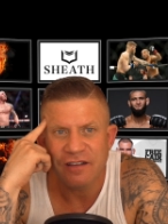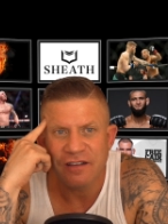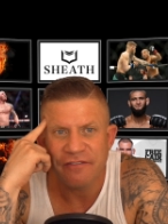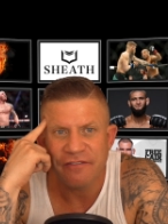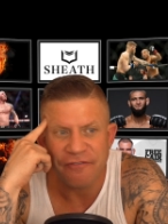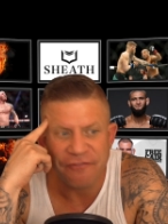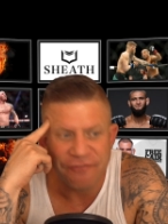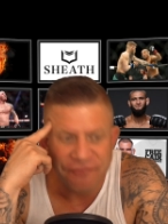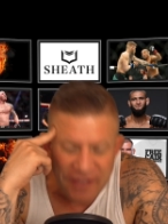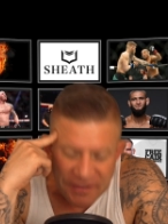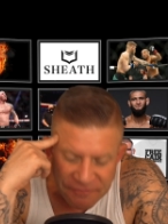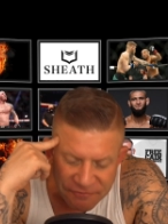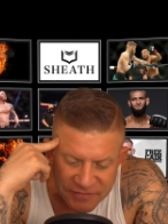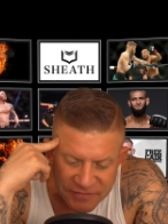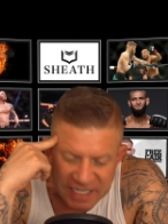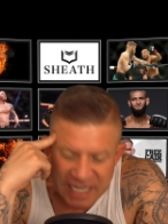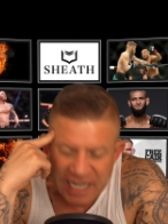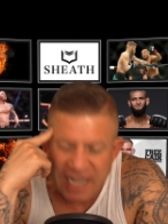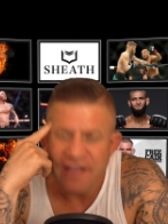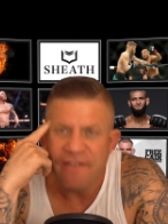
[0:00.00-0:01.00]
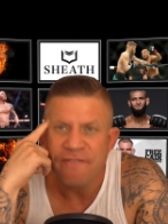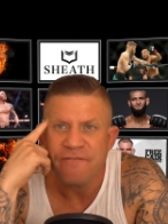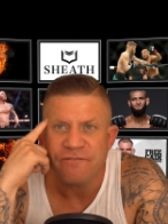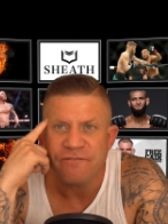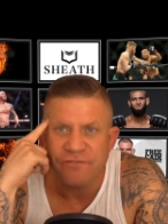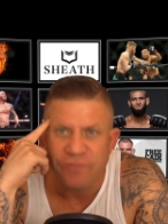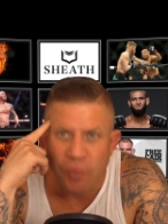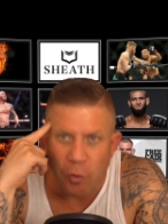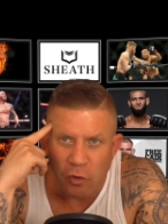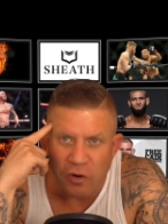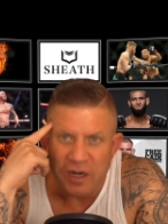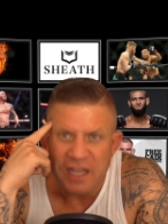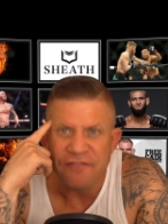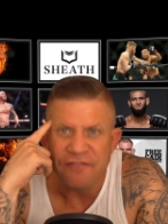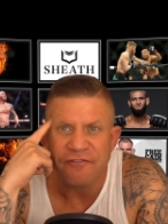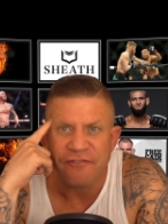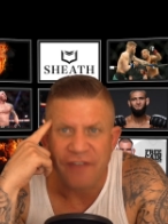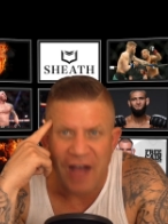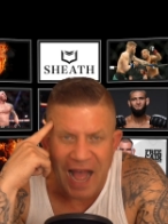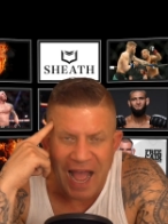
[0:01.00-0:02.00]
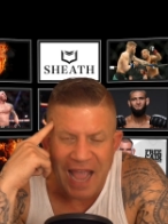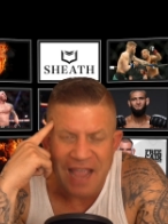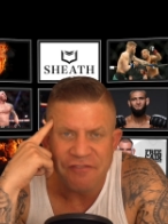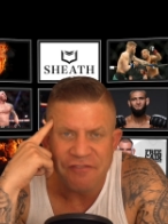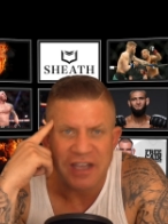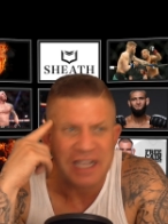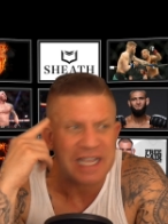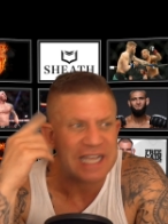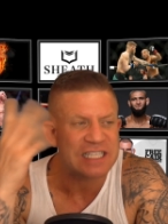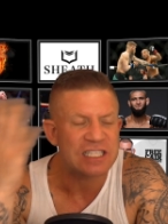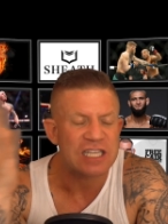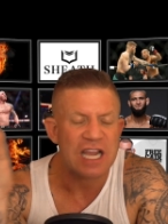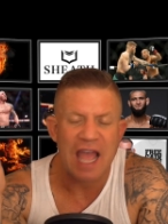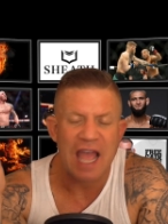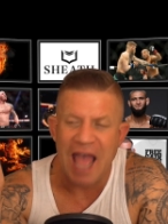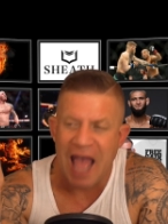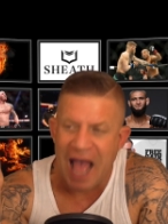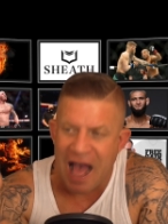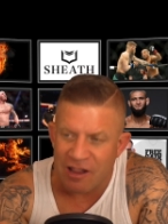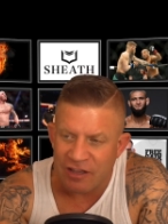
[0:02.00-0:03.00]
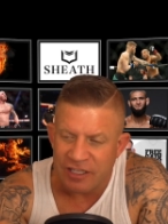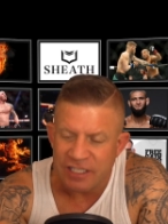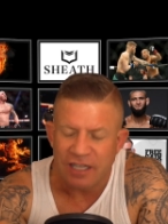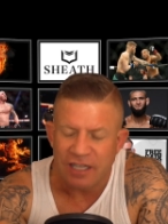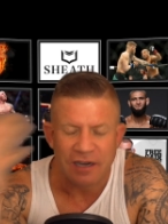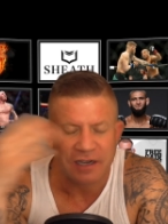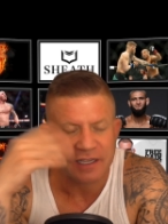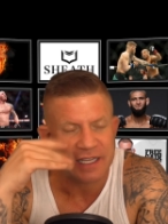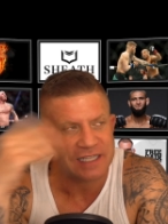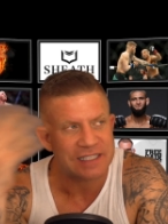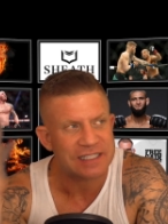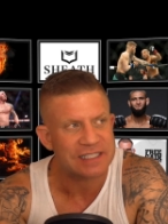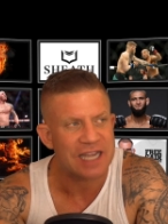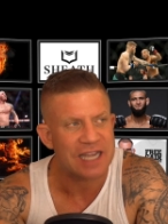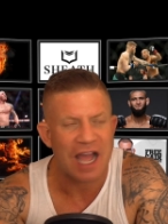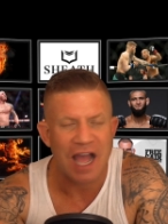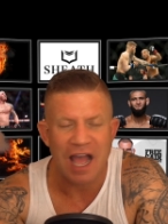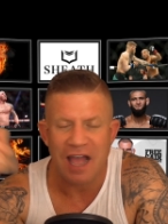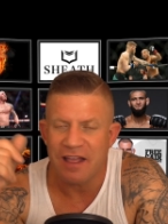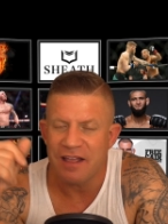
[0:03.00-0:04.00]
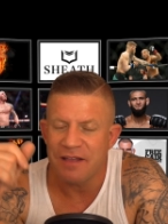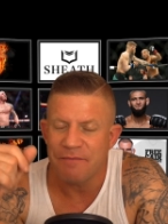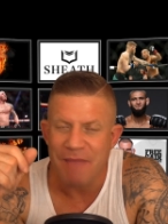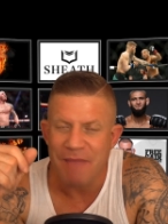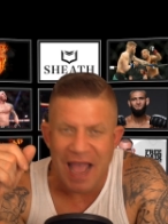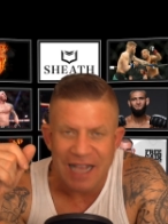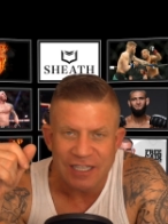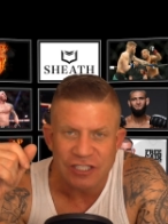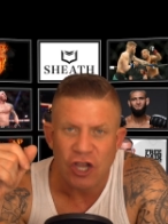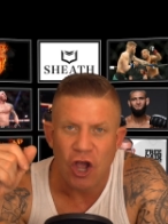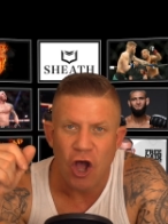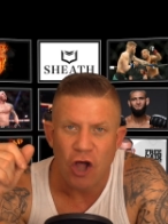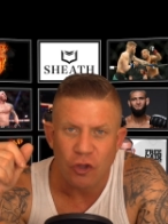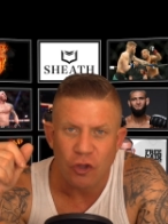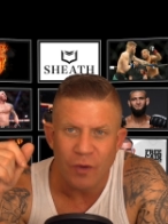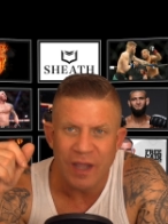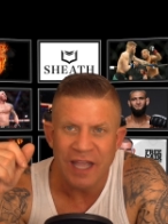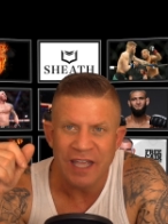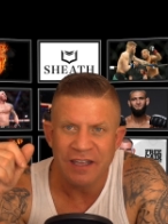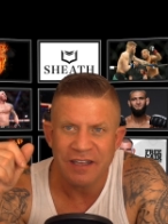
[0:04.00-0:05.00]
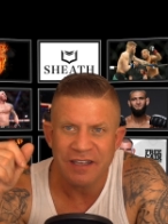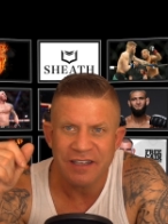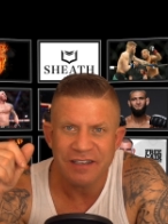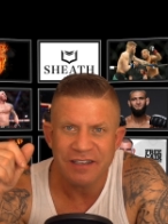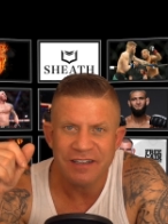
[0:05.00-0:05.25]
50 45 against Alec against uh, Max Holloway